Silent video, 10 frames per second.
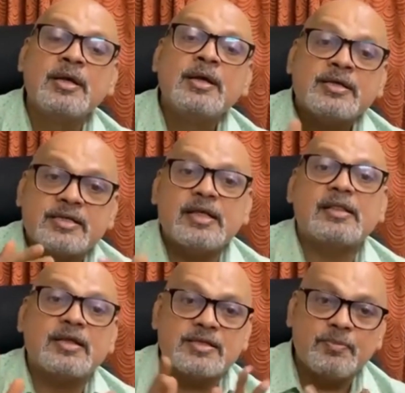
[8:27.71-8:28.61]
still
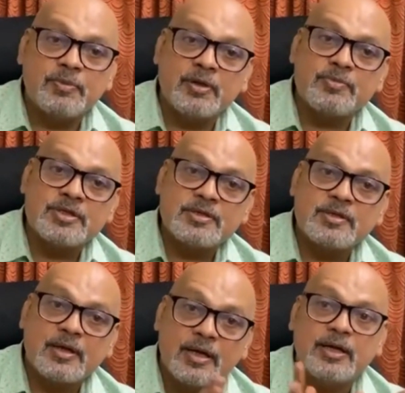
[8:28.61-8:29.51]
the symptoms
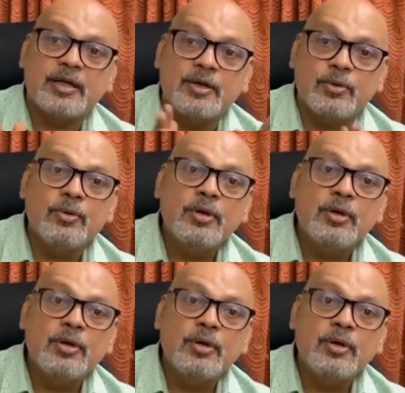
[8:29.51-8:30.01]
continue.